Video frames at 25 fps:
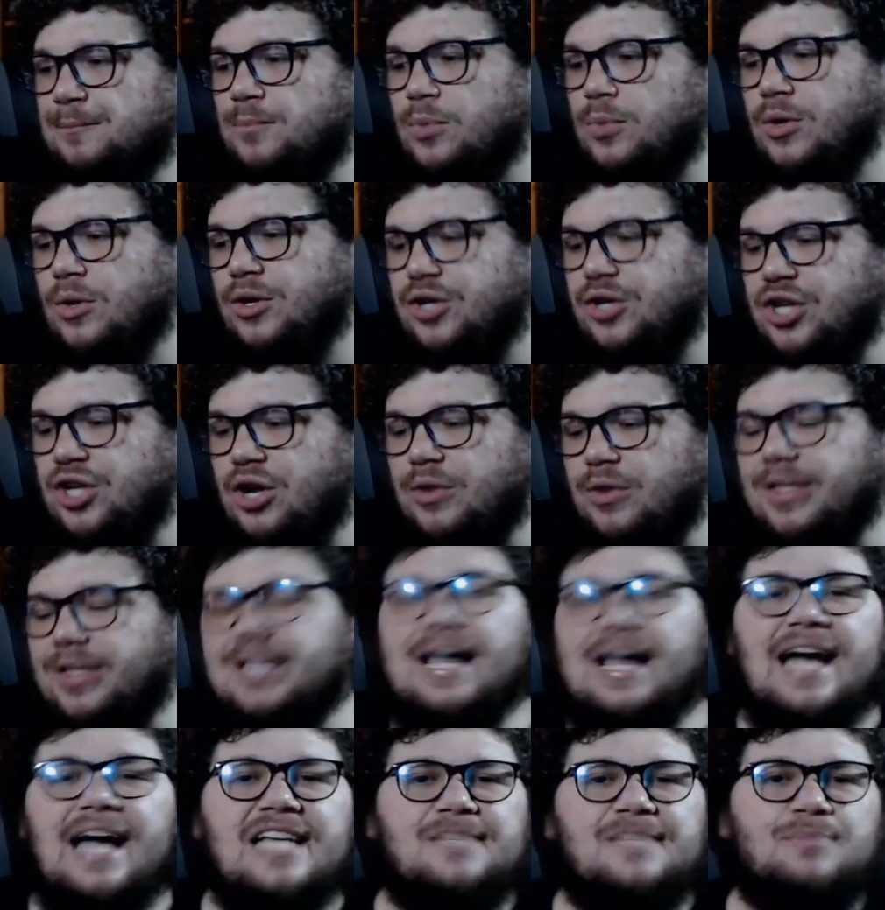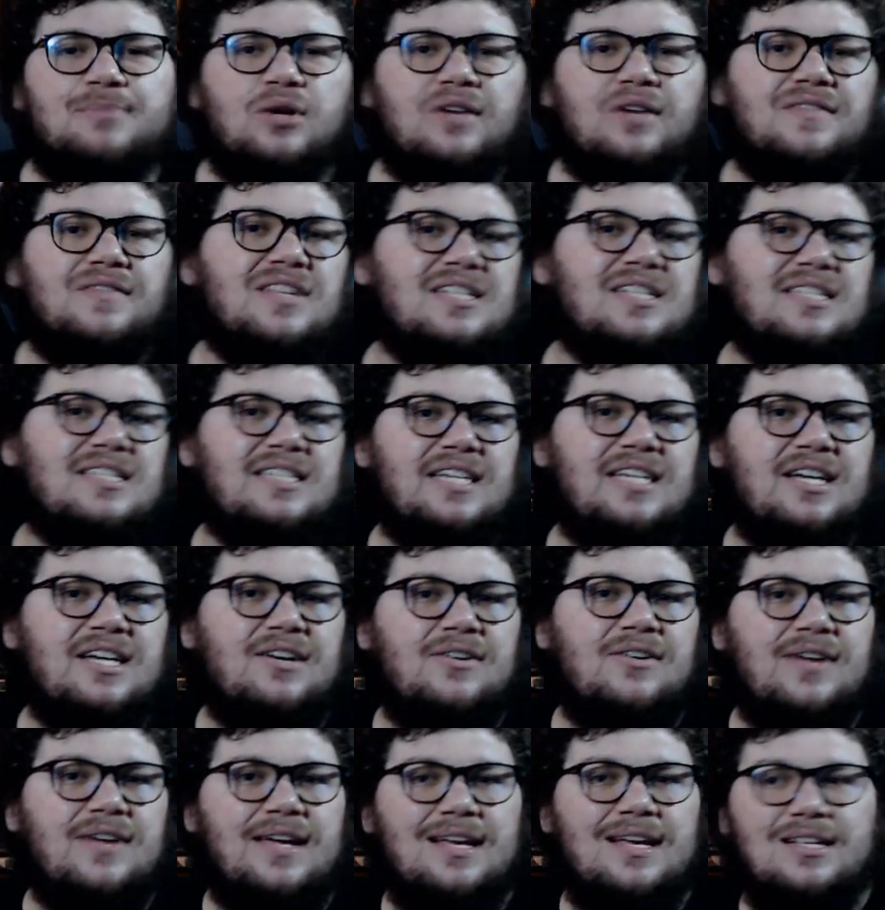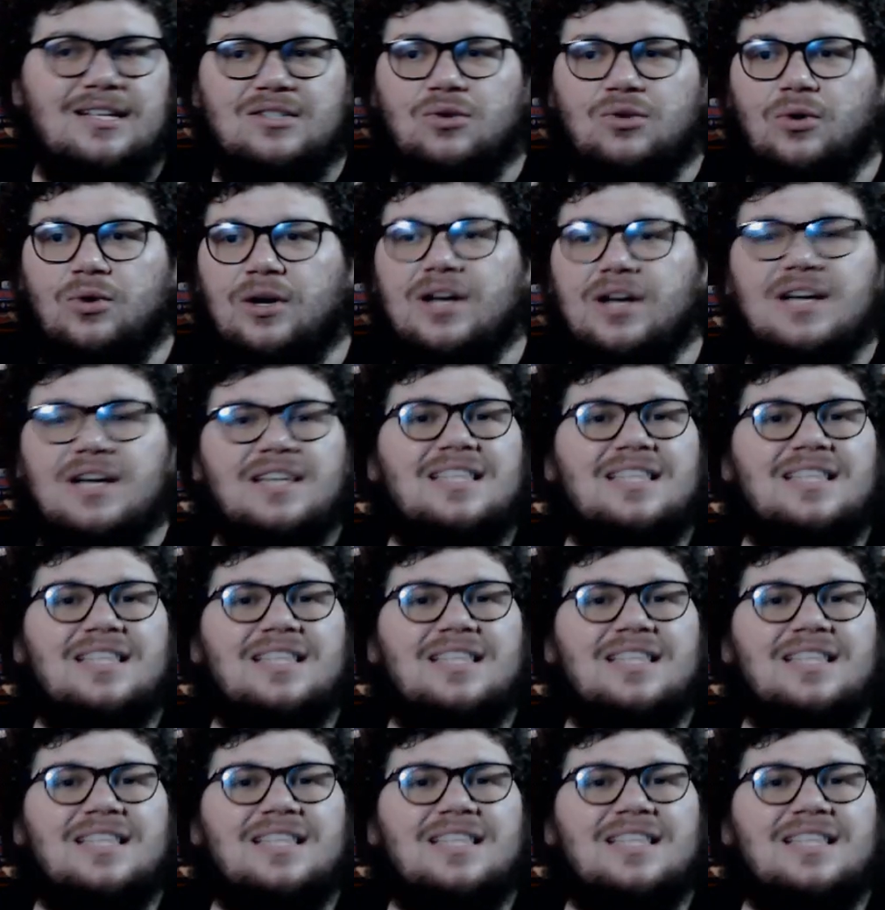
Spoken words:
the last book of the series or